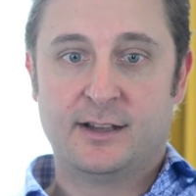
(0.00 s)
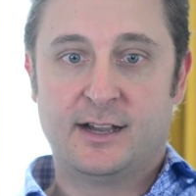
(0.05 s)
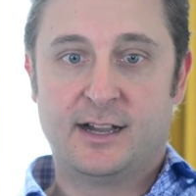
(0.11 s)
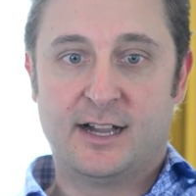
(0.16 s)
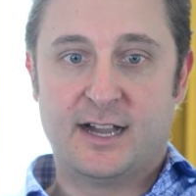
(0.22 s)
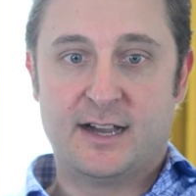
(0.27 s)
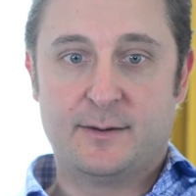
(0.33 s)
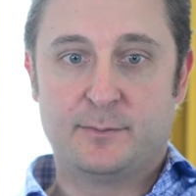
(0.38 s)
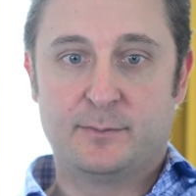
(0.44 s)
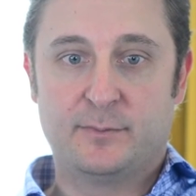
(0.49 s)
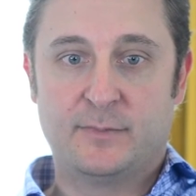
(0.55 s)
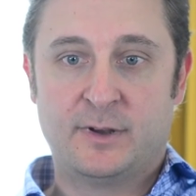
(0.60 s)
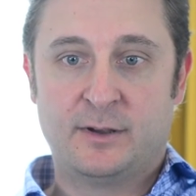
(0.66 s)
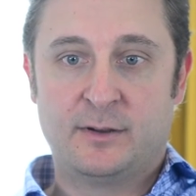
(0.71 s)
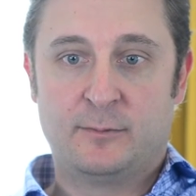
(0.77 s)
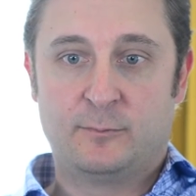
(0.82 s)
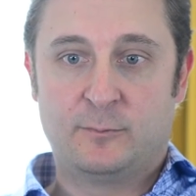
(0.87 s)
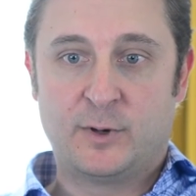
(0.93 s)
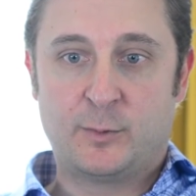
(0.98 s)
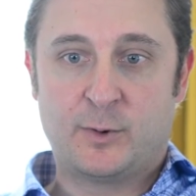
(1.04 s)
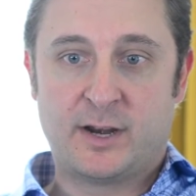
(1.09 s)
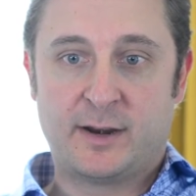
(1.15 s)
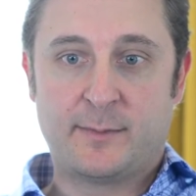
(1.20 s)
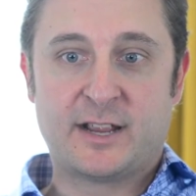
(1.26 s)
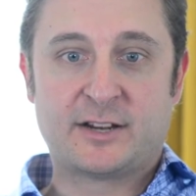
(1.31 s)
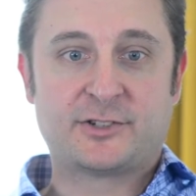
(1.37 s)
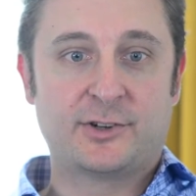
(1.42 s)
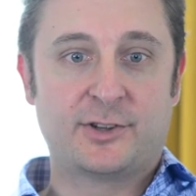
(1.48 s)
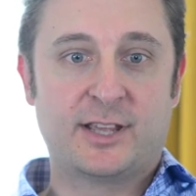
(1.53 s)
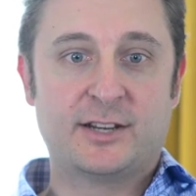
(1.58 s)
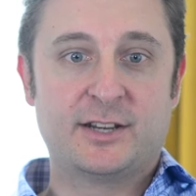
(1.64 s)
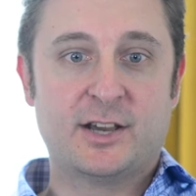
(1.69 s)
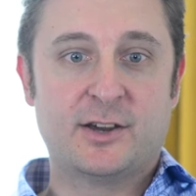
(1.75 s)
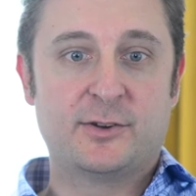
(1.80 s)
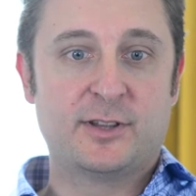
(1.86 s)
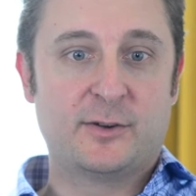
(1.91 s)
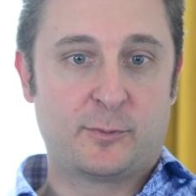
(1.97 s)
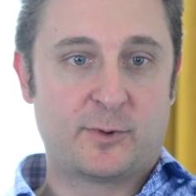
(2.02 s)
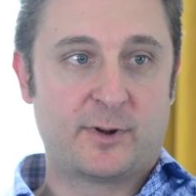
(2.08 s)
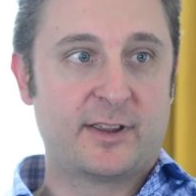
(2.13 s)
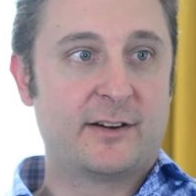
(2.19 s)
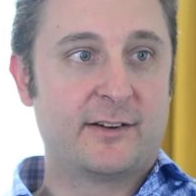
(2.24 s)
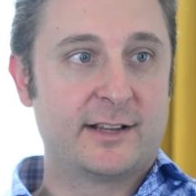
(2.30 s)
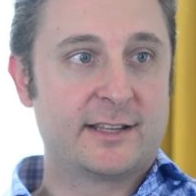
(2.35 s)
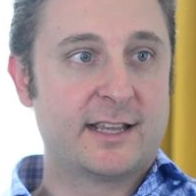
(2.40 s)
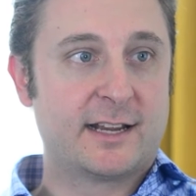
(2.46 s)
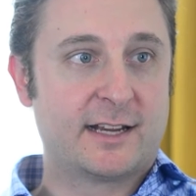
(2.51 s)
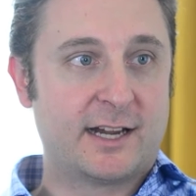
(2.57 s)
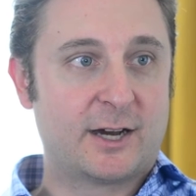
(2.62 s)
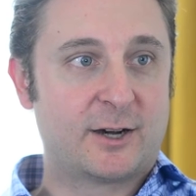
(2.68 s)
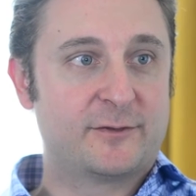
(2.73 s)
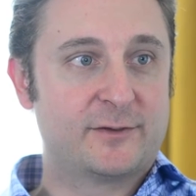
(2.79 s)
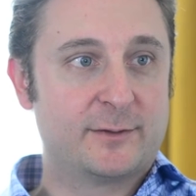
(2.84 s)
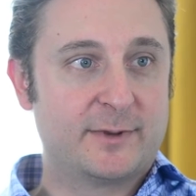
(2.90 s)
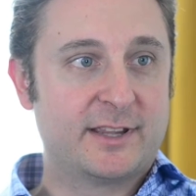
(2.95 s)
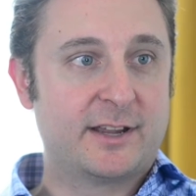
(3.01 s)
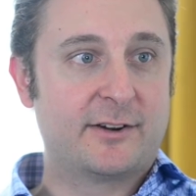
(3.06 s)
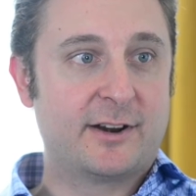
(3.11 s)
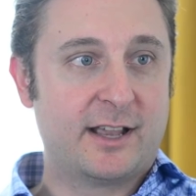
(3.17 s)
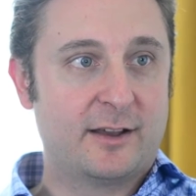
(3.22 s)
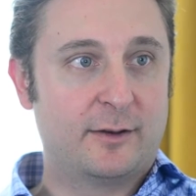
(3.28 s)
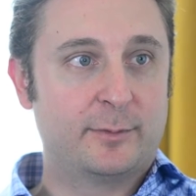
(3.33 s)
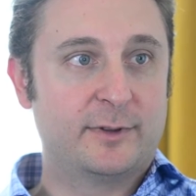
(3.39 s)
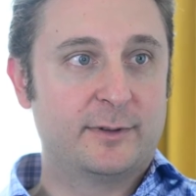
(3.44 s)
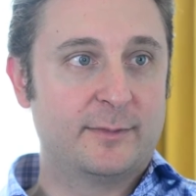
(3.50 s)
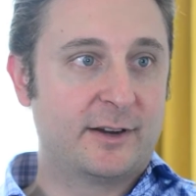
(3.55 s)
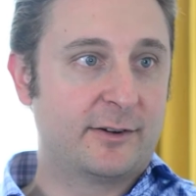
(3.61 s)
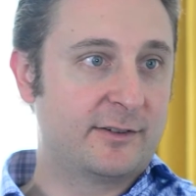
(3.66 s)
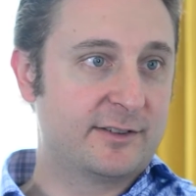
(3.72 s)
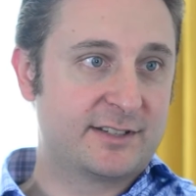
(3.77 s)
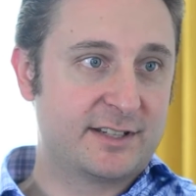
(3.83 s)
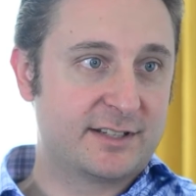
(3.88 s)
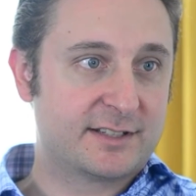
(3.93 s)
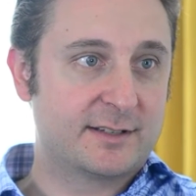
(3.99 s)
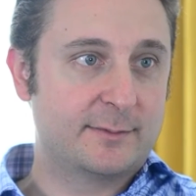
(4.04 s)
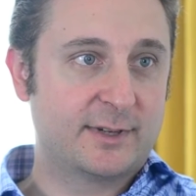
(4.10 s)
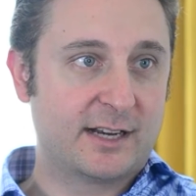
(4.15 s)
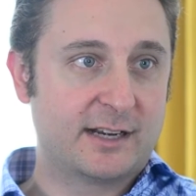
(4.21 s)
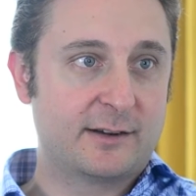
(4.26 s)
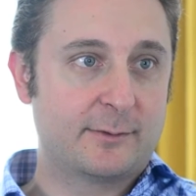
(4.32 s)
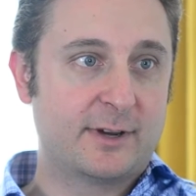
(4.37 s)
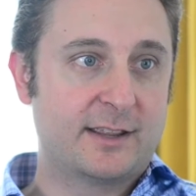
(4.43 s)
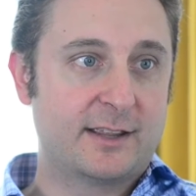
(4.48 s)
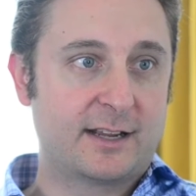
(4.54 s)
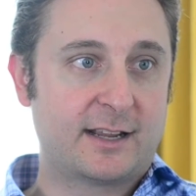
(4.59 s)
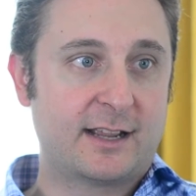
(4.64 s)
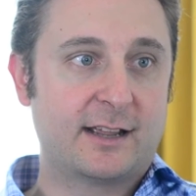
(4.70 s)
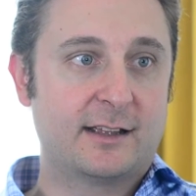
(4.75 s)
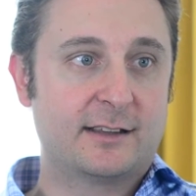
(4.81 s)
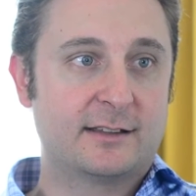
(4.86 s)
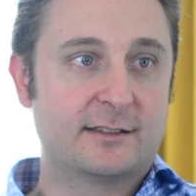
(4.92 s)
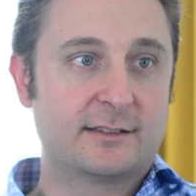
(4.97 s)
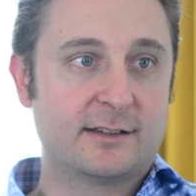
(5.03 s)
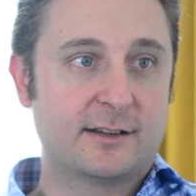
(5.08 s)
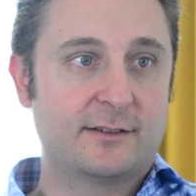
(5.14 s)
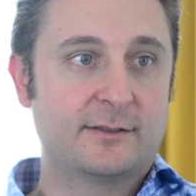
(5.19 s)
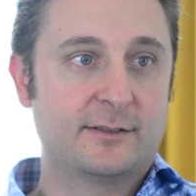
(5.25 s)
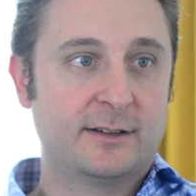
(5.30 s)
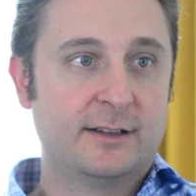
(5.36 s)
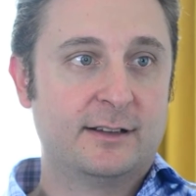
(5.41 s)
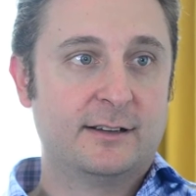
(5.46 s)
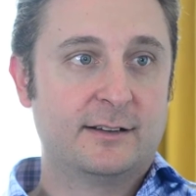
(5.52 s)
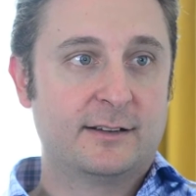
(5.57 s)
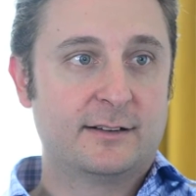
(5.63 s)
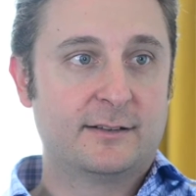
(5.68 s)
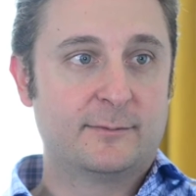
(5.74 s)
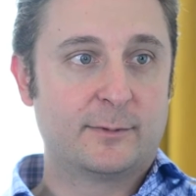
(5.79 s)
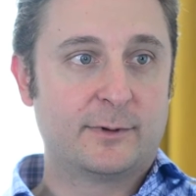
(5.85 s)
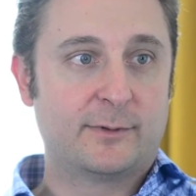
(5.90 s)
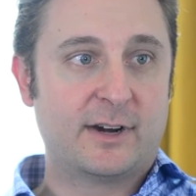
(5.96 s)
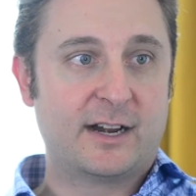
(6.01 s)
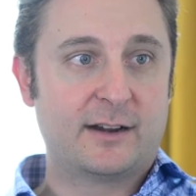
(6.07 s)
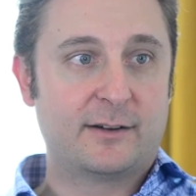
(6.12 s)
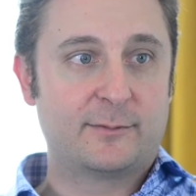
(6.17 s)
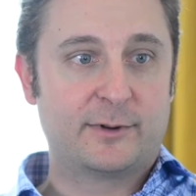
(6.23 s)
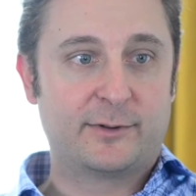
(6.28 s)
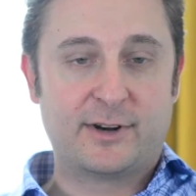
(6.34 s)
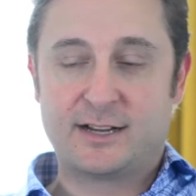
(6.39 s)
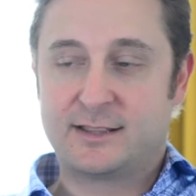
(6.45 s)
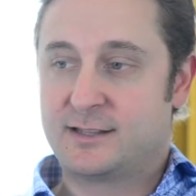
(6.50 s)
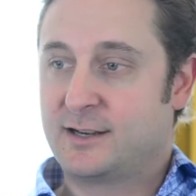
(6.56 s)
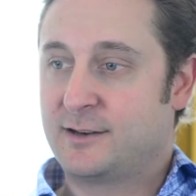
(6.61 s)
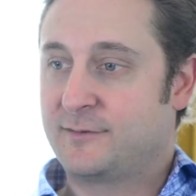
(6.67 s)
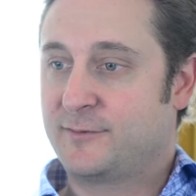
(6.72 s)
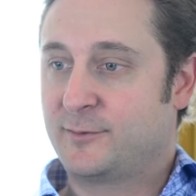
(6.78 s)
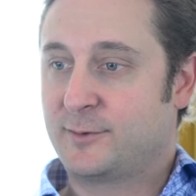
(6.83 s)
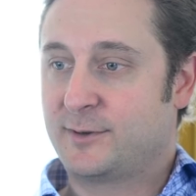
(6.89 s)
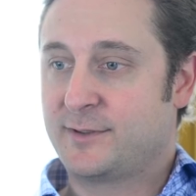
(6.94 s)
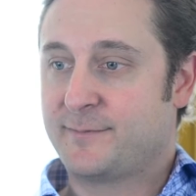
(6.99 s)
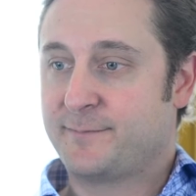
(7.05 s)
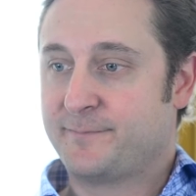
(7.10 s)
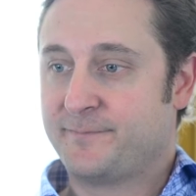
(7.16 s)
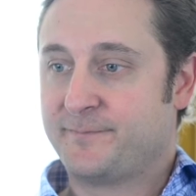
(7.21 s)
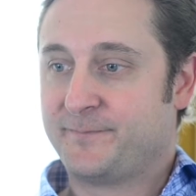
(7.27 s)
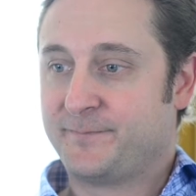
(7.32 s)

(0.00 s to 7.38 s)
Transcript: Um, we want to make sure they know that we're there to take care of them and there to help them, there to assist them in any way they can. So it's pretty awesome. Right, we're right there for them.